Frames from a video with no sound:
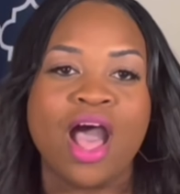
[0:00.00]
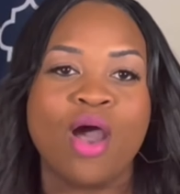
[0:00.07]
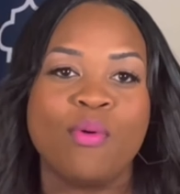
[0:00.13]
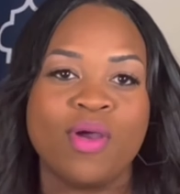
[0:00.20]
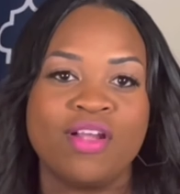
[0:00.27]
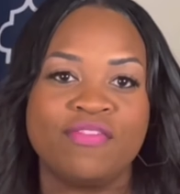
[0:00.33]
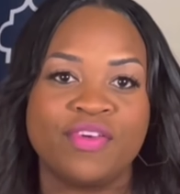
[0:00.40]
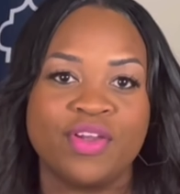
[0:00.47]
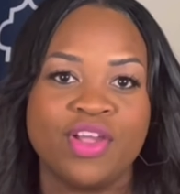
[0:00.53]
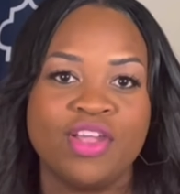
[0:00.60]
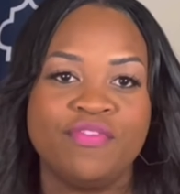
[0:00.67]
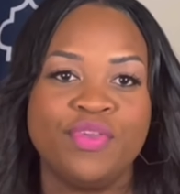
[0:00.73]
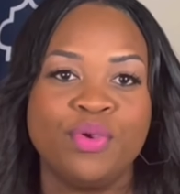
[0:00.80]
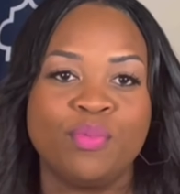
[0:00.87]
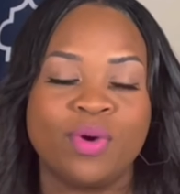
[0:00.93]
However,
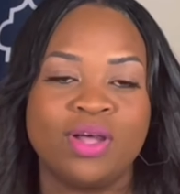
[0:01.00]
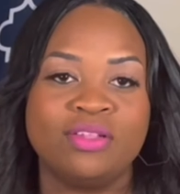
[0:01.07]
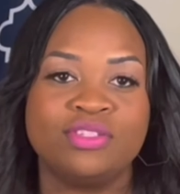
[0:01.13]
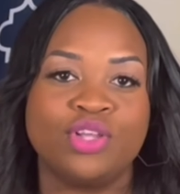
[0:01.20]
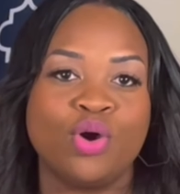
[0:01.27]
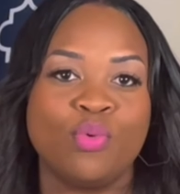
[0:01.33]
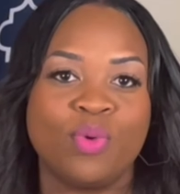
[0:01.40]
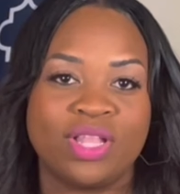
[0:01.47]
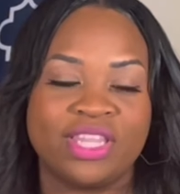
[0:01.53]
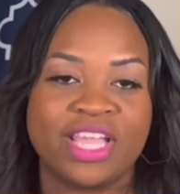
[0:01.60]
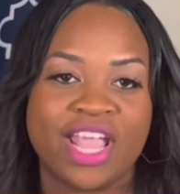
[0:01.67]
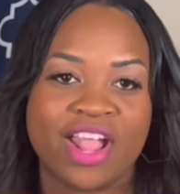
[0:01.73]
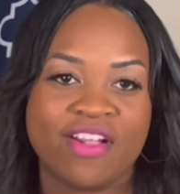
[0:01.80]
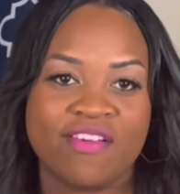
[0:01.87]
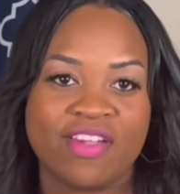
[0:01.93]
if you want don't want the
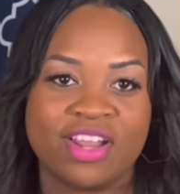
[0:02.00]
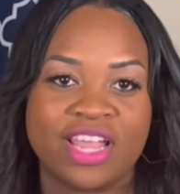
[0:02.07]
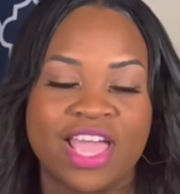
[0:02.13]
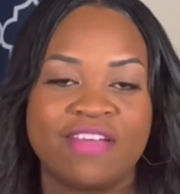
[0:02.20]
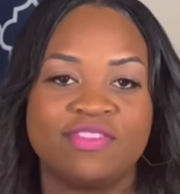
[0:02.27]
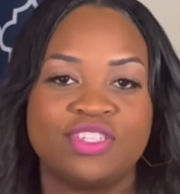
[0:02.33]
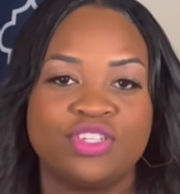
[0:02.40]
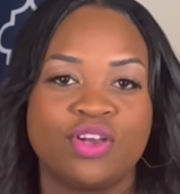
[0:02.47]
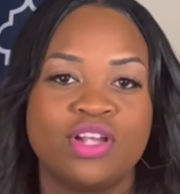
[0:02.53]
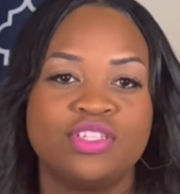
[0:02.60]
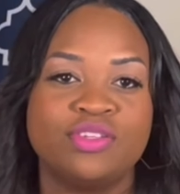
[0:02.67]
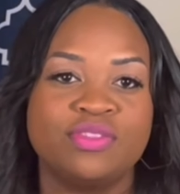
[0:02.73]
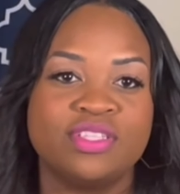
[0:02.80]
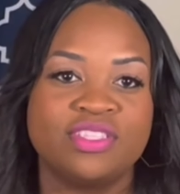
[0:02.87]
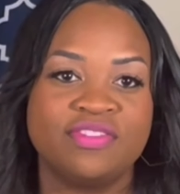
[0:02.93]
carrier to have to
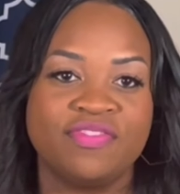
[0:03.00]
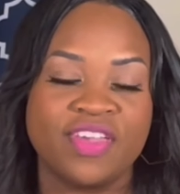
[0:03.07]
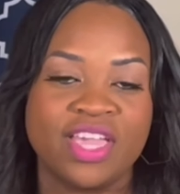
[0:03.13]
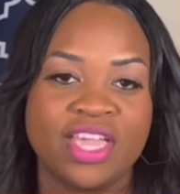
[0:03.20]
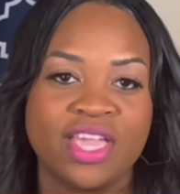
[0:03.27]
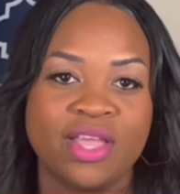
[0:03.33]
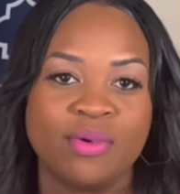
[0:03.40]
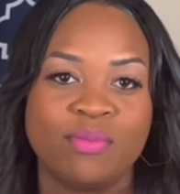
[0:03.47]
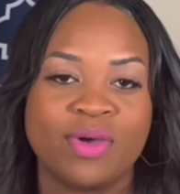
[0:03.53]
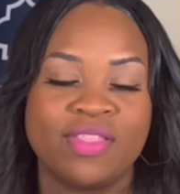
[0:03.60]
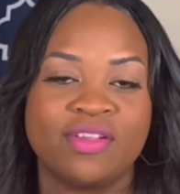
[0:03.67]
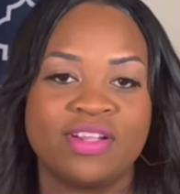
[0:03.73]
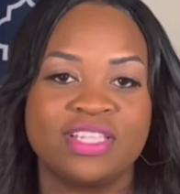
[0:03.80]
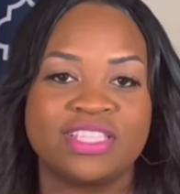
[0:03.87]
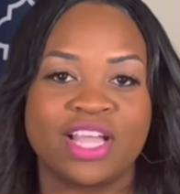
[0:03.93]
charge you this fee,
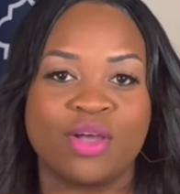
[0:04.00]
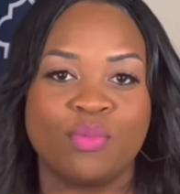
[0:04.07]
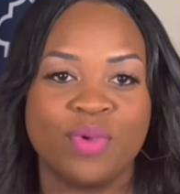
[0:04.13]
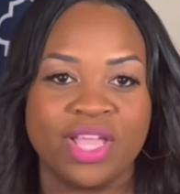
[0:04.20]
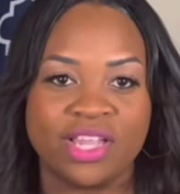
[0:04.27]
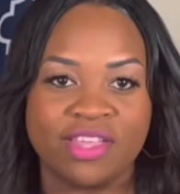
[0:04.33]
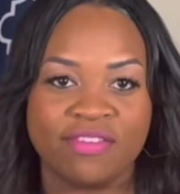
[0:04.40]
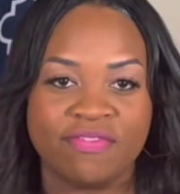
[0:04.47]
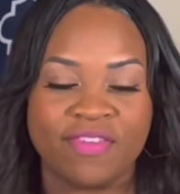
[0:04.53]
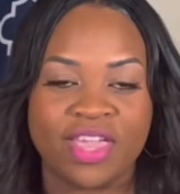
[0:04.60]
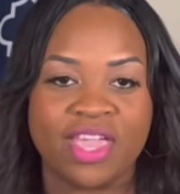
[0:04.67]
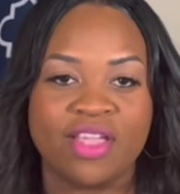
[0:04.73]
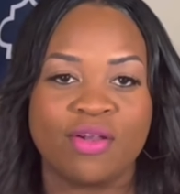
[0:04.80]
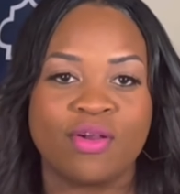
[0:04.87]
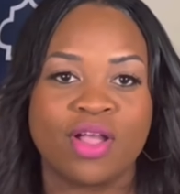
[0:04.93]
whether it's like a weekly
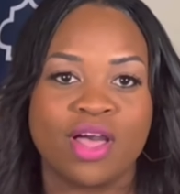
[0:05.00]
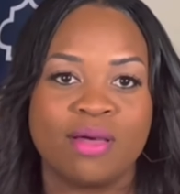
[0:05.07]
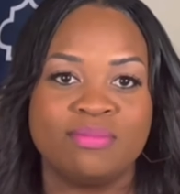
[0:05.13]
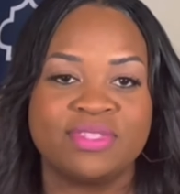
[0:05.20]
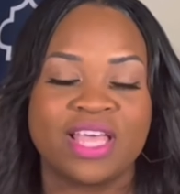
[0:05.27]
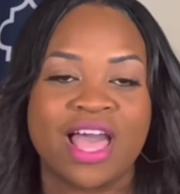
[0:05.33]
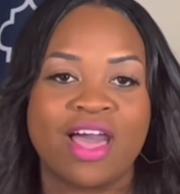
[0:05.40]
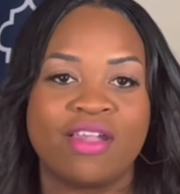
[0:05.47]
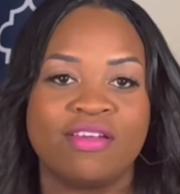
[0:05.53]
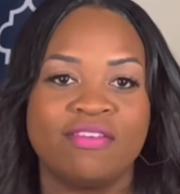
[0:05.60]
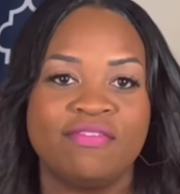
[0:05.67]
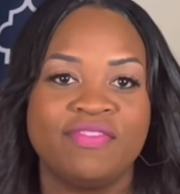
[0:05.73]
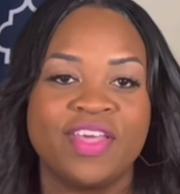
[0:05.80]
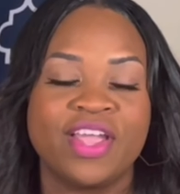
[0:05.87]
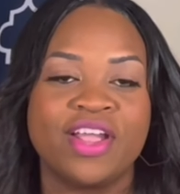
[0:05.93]
fee or comes out
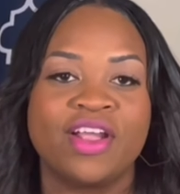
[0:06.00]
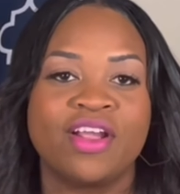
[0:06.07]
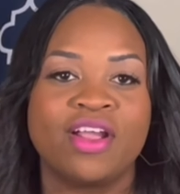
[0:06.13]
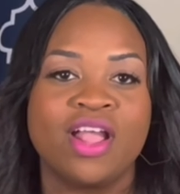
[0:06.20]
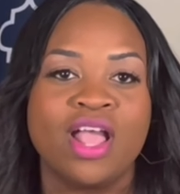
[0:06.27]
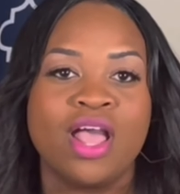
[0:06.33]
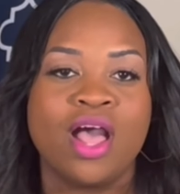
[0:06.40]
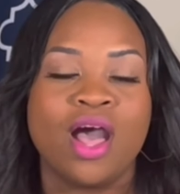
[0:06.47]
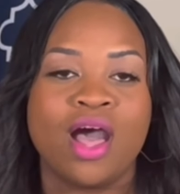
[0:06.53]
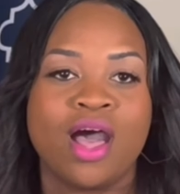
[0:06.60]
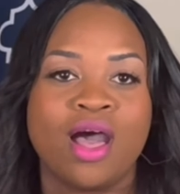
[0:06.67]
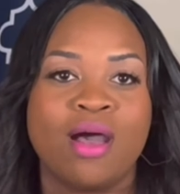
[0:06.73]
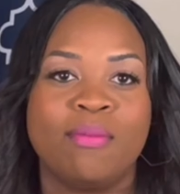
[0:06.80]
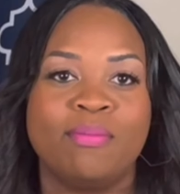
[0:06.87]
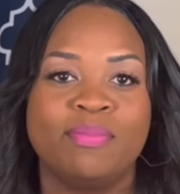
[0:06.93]
of their
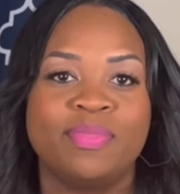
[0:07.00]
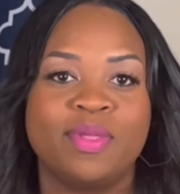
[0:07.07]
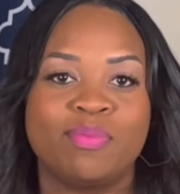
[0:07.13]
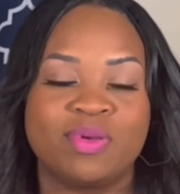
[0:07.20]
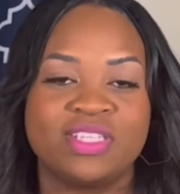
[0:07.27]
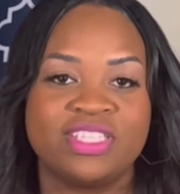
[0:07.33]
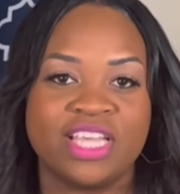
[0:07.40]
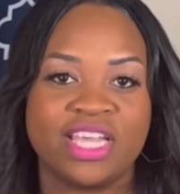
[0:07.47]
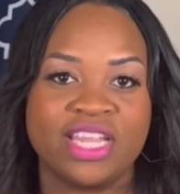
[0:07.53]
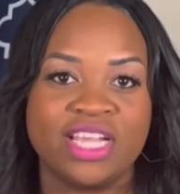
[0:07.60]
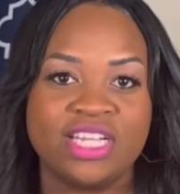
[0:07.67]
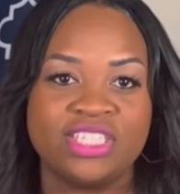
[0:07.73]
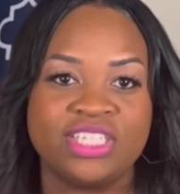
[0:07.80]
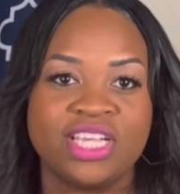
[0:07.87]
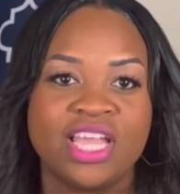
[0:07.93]
um, the
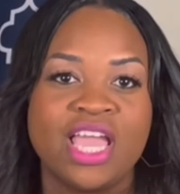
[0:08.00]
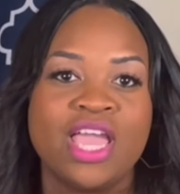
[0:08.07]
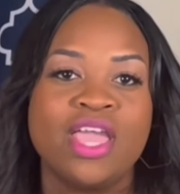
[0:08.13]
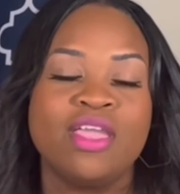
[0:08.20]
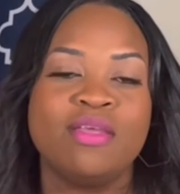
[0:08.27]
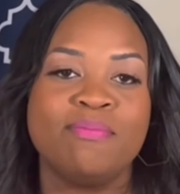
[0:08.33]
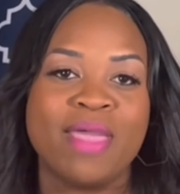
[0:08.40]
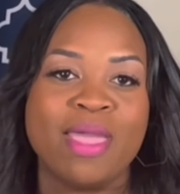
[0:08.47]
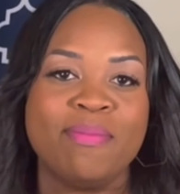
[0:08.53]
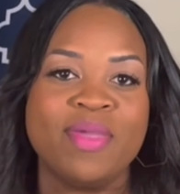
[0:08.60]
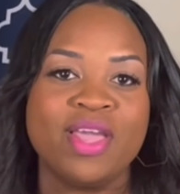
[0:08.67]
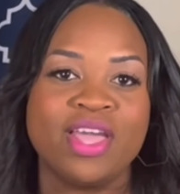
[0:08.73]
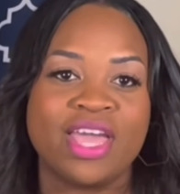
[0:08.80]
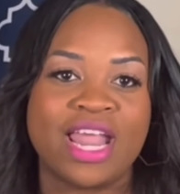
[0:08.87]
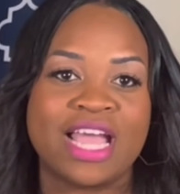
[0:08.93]
percentage, it may be
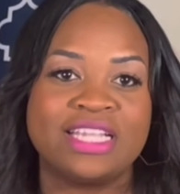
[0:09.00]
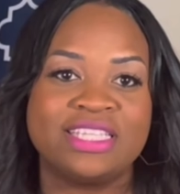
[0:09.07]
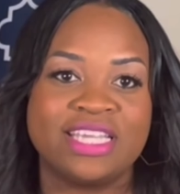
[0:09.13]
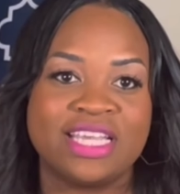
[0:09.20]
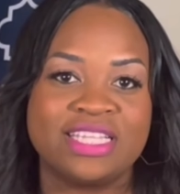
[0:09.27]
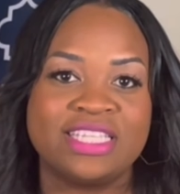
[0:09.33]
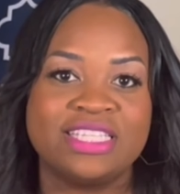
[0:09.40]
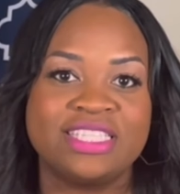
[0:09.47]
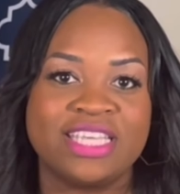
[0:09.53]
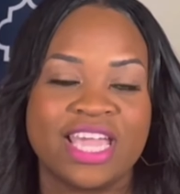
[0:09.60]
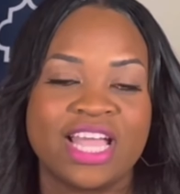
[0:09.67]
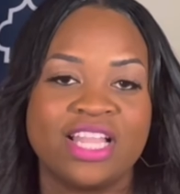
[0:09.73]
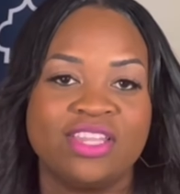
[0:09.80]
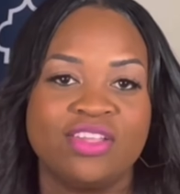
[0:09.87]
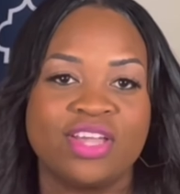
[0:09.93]
a good idea to
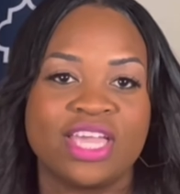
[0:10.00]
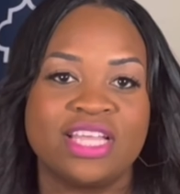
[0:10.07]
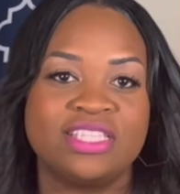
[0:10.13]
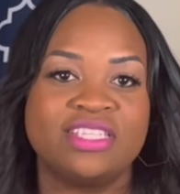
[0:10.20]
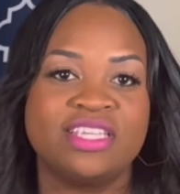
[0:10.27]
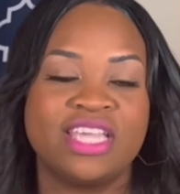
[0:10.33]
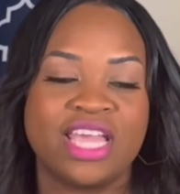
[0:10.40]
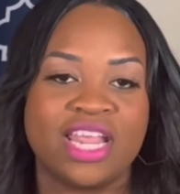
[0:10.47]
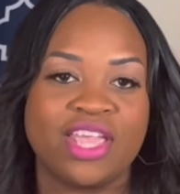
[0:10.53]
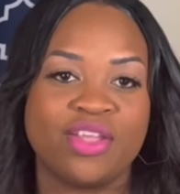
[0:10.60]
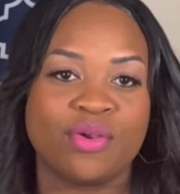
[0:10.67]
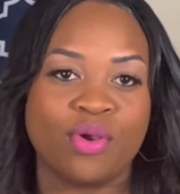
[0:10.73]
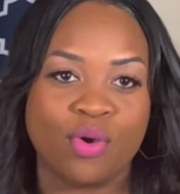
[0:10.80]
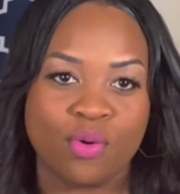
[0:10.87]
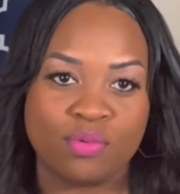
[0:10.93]
take a look into getting
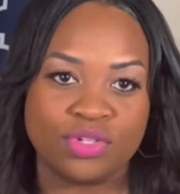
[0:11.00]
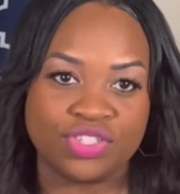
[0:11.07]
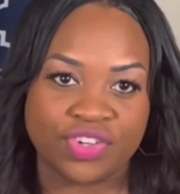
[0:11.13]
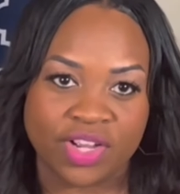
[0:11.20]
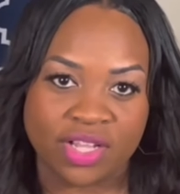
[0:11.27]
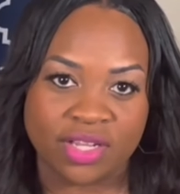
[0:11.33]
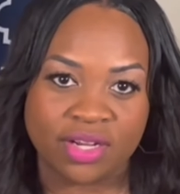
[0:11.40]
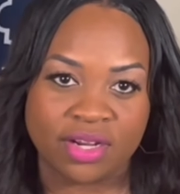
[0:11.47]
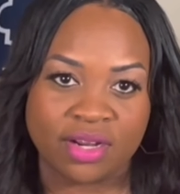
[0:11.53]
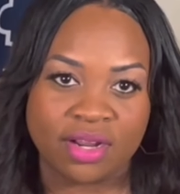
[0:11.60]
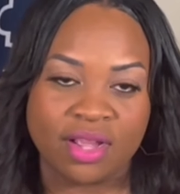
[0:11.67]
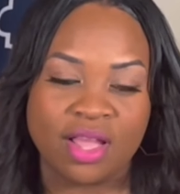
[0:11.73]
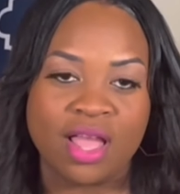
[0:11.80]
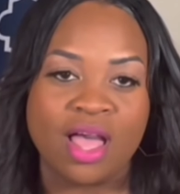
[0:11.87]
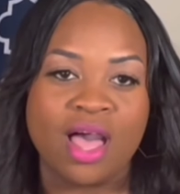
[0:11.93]
your own trailer
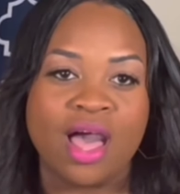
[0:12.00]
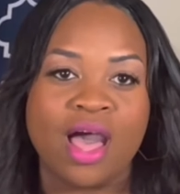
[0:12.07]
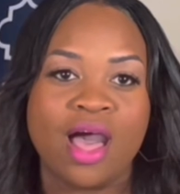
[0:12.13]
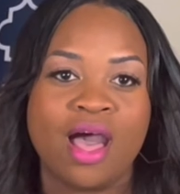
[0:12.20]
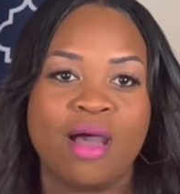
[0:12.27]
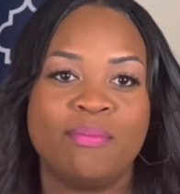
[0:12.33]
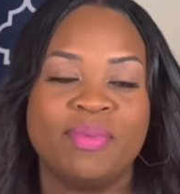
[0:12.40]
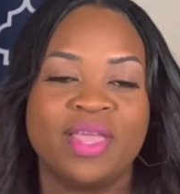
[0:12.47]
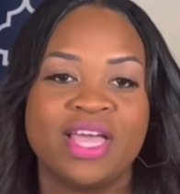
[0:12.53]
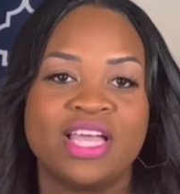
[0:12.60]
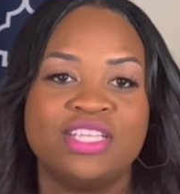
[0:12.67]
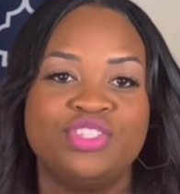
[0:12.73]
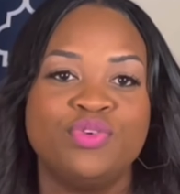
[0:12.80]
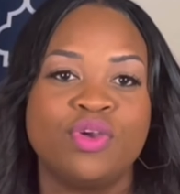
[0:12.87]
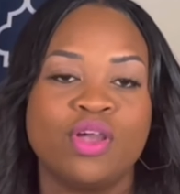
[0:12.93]
um,
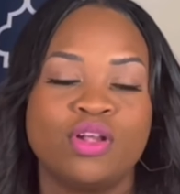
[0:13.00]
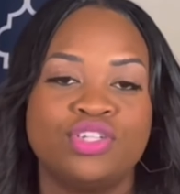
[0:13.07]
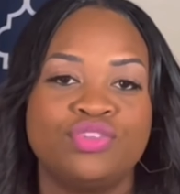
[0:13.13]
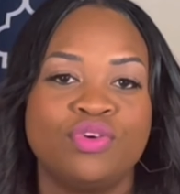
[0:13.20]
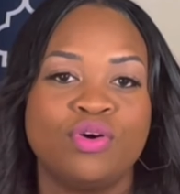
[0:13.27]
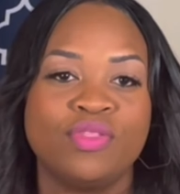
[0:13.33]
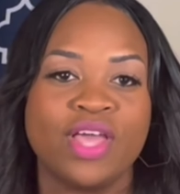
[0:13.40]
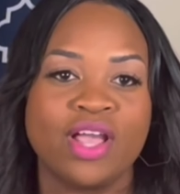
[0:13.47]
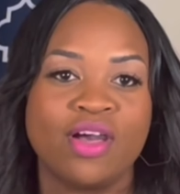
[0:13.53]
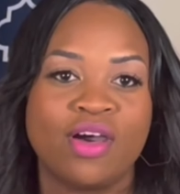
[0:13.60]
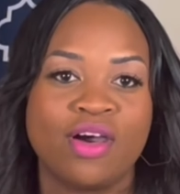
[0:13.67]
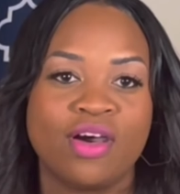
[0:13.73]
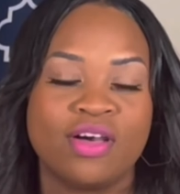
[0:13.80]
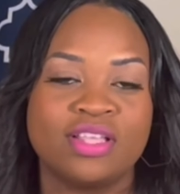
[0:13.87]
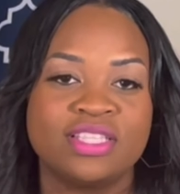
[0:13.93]
because you can control that
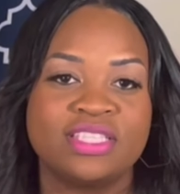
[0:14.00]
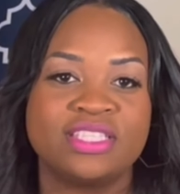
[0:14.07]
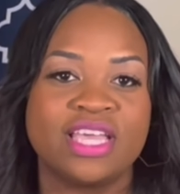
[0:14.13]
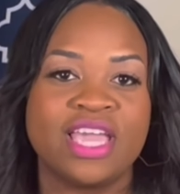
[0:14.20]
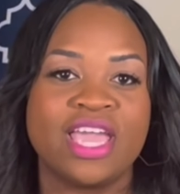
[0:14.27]
cost.